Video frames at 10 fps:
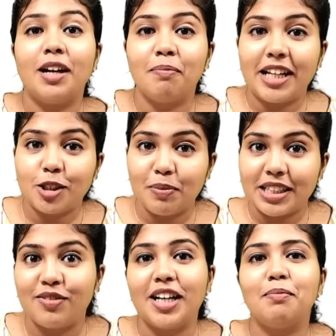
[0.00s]
1/2
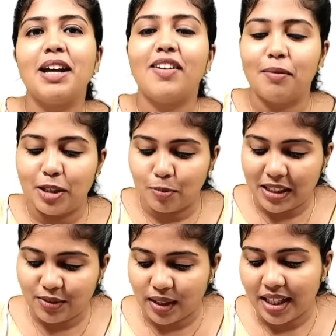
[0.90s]
+ 1/2
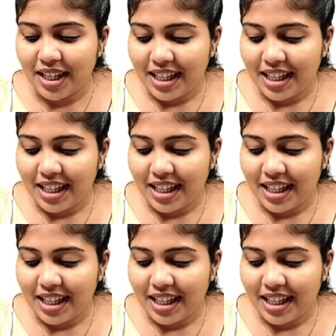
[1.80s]
+ 1